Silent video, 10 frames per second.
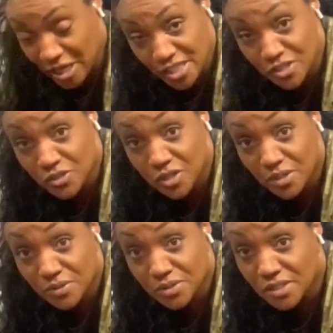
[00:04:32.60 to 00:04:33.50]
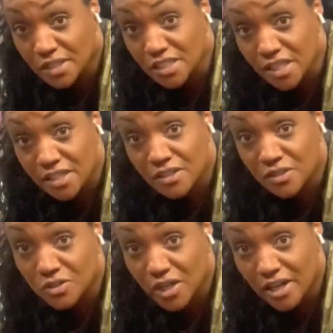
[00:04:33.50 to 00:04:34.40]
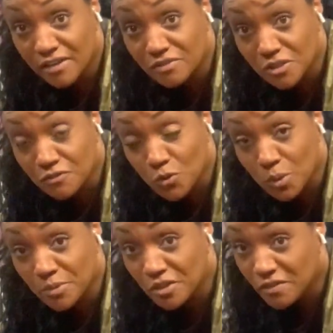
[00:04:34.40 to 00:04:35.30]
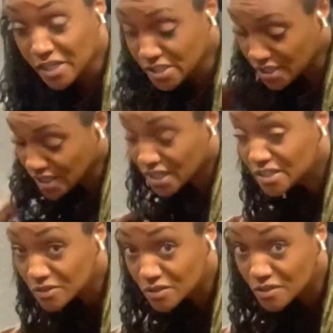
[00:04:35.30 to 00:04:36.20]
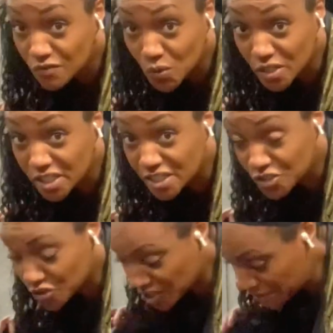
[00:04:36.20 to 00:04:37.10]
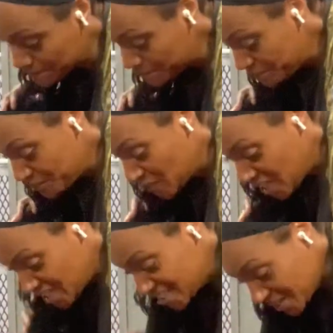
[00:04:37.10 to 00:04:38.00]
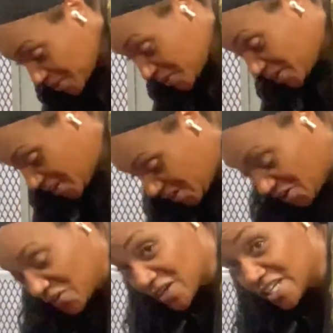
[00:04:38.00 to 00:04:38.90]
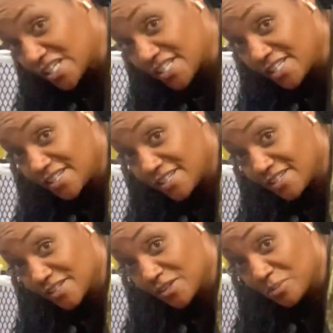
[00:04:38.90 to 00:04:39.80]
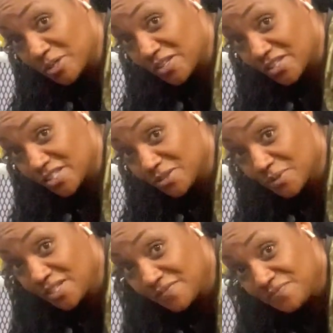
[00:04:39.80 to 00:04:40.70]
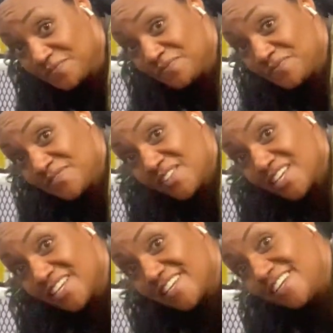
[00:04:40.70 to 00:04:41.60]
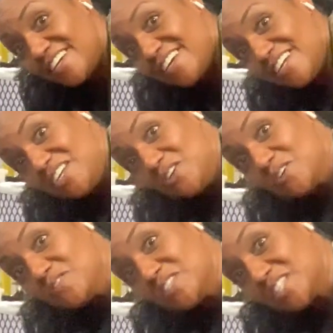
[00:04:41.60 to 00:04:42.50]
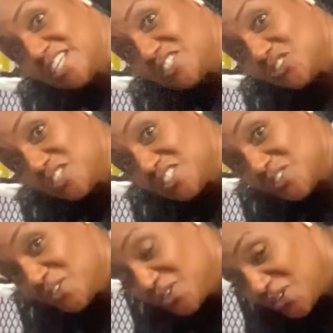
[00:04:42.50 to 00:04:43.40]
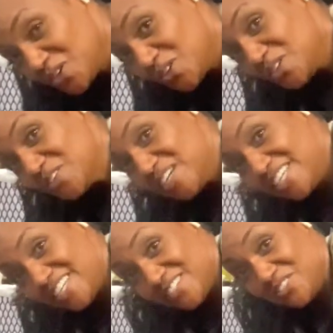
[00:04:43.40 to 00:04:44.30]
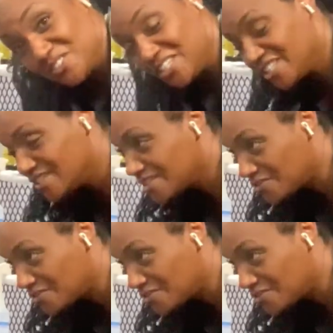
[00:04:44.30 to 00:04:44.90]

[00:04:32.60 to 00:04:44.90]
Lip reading: past your toes. That's how you know you have your form correct and you'll avoid injury. So we're going to lean in a little bit on this one, and you'll feel that stretch all the way down here. It's